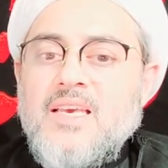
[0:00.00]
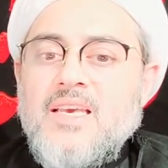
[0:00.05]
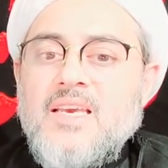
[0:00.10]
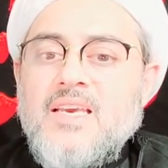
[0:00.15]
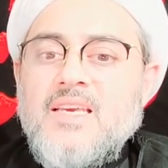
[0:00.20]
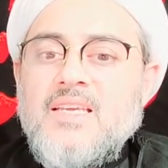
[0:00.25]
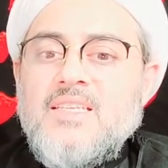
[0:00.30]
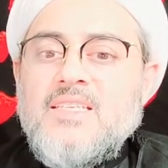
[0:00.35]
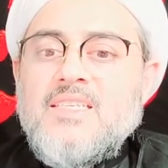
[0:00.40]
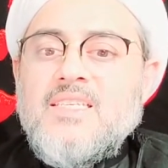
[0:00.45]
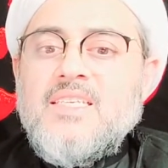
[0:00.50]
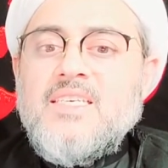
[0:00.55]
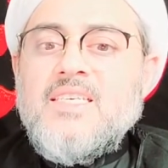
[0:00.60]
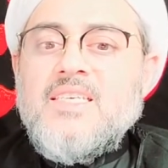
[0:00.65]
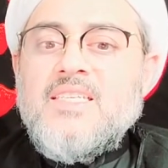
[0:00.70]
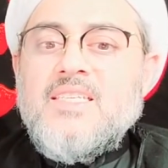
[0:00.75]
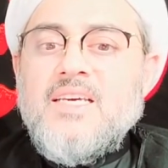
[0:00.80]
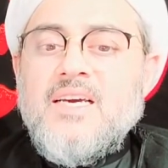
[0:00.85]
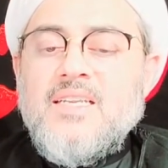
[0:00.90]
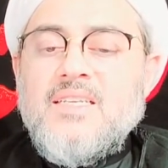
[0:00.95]

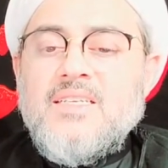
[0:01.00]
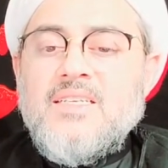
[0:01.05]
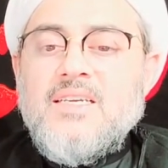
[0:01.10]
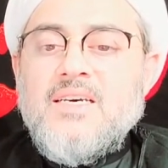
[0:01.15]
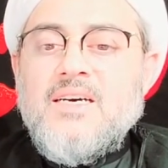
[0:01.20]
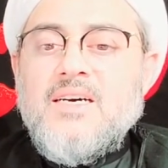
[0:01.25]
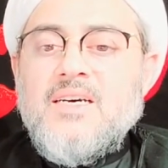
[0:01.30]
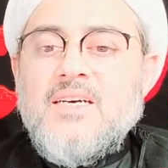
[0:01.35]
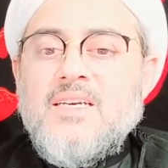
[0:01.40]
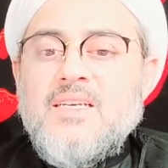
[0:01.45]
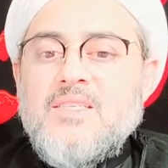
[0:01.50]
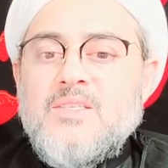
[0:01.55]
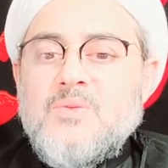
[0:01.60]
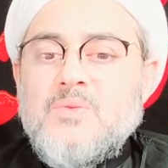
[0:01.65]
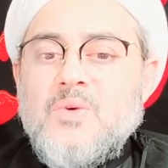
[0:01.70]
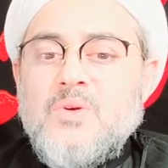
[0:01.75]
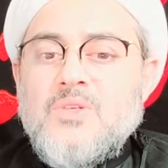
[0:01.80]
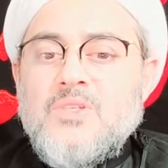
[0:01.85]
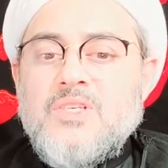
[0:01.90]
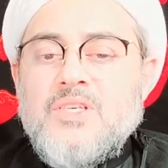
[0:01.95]
Indeed, Allah is
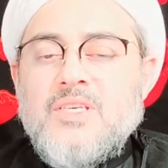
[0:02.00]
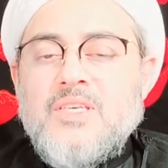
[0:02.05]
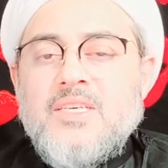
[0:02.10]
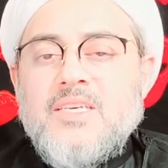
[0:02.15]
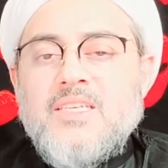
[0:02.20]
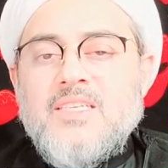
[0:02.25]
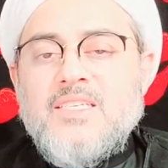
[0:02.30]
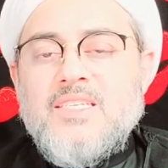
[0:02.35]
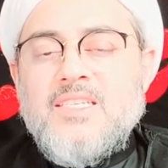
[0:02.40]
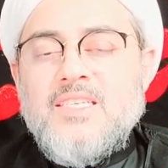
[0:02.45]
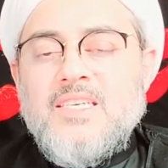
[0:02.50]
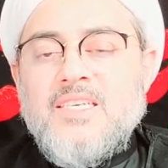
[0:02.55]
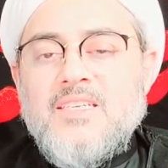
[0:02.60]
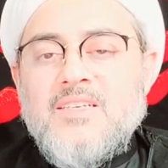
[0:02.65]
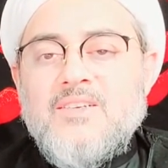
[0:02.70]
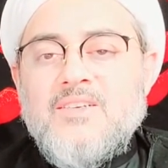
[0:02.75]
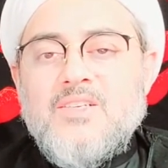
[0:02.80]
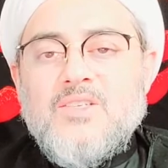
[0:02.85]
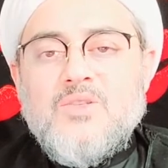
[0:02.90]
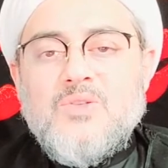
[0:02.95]
watching.
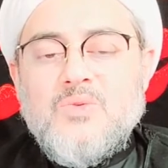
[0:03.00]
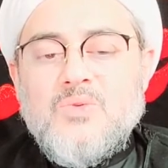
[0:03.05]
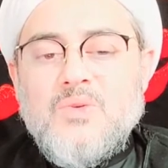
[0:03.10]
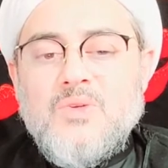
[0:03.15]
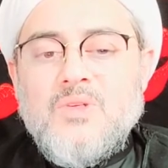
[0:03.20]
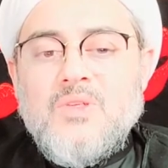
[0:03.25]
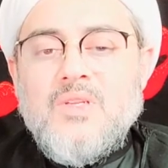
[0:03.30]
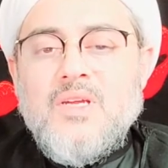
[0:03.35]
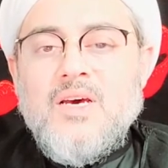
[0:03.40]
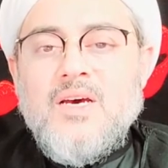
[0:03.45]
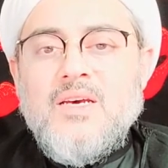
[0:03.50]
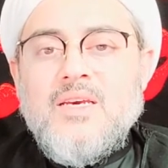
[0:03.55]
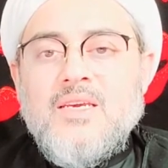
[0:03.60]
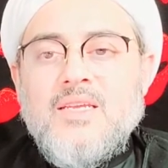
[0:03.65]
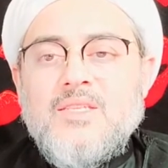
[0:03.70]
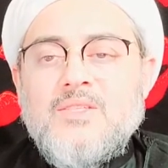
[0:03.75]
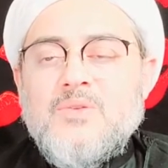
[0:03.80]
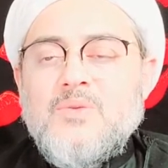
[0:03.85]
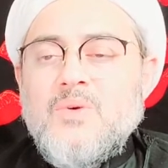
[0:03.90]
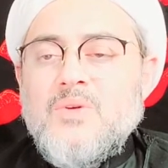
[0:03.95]
Indeed, Rasulullah
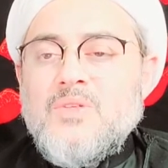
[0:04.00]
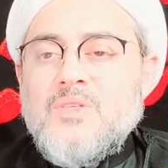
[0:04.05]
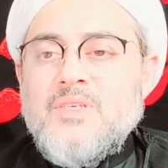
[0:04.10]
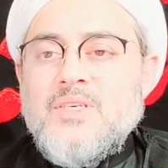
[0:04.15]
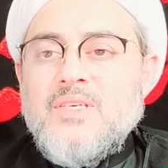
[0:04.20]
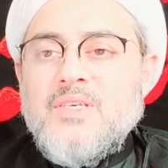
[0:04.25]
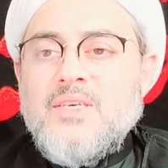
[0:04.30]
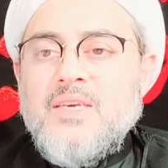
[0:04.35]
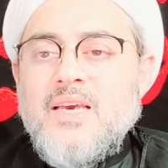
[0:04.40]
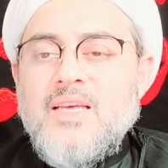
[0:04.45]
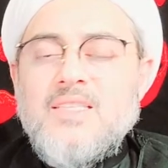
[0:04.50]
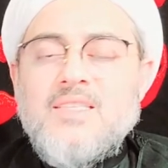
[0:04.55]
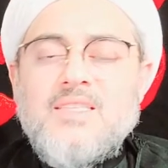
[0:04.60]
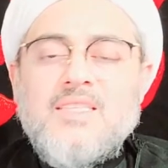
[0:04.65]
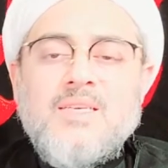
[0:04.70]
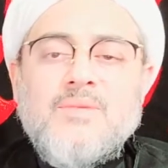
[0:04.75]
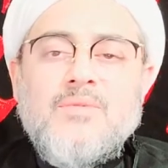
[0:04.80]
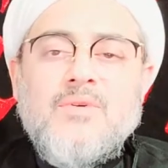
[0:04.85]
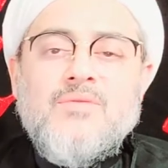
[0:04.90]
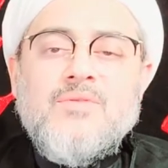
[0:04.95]
is watching. And
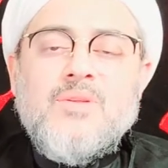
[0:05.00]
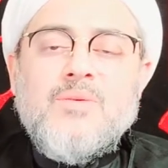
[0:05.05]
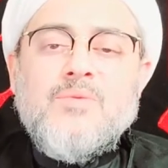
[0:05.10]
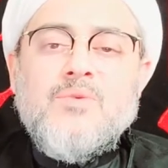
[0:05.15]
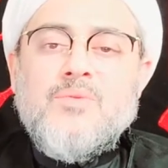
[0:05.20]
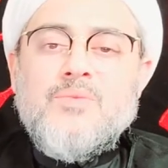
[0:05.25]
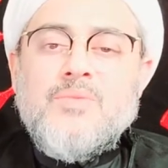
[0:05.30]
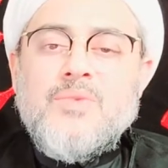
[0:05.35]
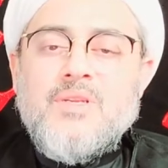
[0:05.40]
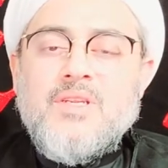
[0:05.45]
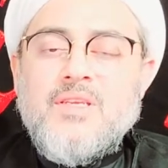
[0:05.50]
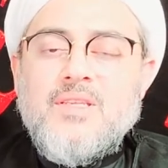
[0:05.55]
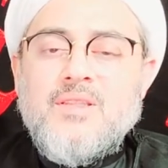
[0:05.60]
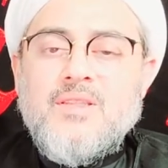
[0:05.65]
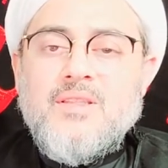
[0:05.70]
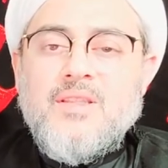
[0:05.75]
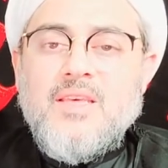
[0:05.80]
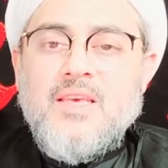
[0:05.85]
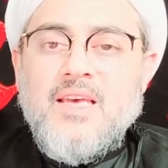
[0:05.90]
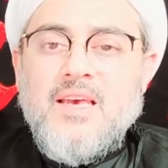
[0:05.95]
some of the
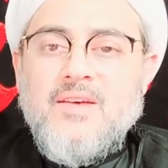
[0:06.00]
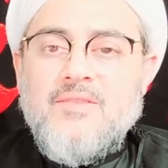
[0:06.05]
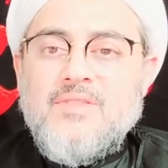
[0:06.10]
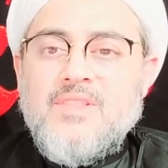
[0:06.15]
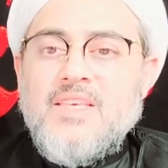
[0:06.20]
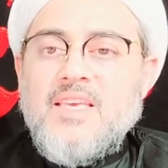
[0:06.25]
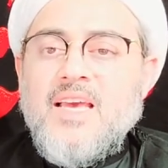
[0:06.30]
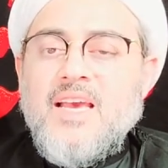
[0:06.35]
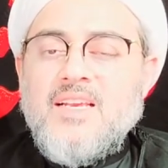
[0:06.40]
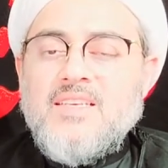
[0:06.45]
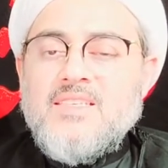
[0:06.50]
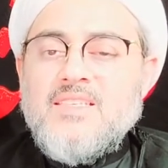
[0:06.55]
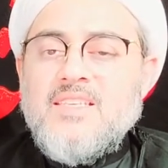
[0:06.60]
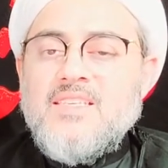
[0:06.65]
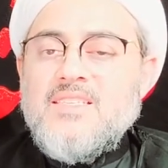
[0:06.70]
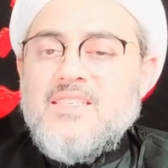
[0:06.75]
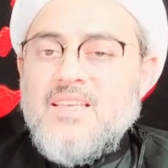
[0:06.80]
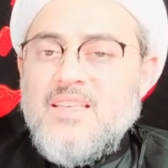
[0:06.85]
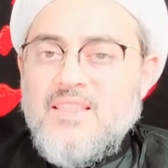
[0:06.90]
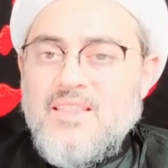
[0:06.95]
mu'mineen, they have the
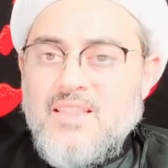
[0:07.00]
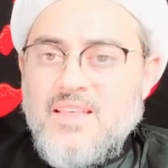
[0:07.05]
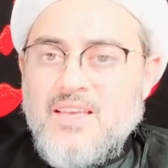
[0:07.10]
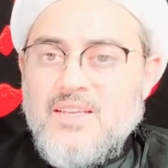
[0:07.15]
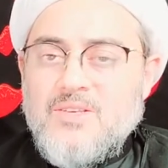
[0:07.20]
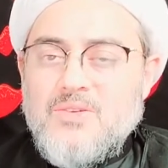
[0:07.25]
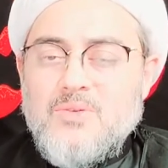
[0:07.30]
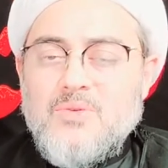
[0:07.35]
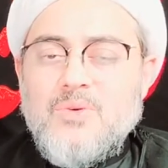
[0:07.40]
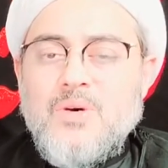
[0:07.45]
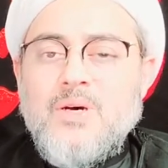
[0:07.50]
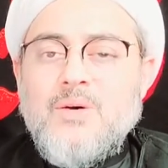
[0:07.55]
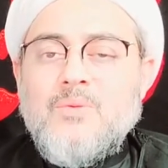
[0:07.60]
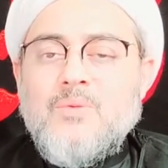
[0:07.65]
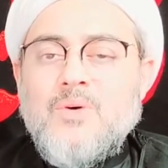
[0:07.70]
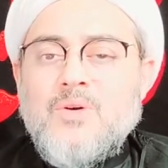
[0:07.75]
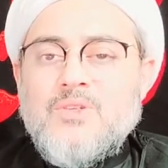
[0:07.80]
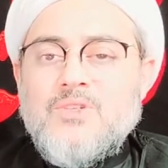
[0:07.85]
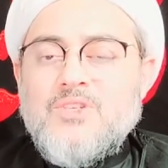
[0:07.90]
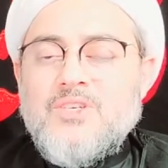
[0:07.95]
access and they too are
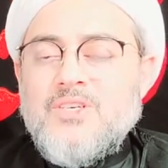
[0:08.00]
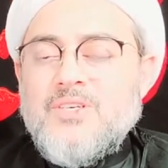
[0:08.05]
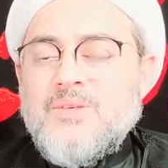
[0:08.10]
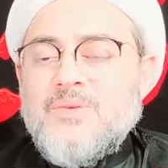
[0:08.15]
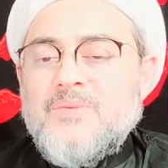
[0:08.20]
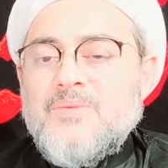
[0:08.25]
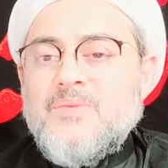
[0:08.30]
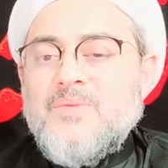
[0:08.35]
watching.